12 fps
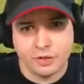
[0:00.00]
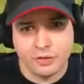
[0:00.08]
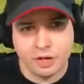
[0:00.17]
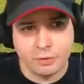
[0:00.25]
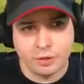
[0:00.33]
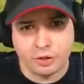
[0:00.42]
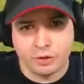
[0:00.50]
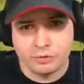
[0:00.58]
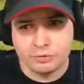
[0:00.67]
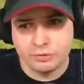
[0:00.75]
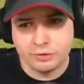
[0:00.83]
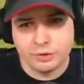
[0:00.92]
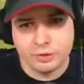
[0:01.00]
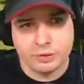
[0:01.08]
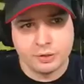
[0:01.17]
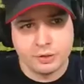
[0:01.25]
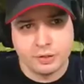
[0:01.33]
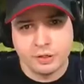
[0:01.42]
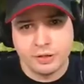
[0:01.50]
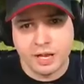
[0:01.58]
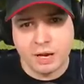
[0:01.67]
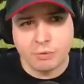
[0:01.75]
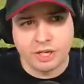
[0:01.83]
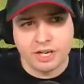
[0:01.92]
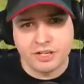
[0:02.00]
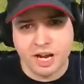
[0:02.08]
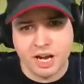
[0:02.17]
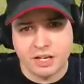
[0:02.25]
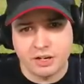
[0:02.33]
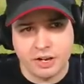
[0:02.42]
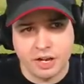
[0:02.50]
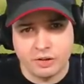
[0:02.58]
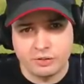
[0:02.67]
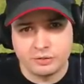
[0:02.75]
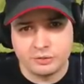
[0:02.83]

There we go. Nah, we're gonna die here now.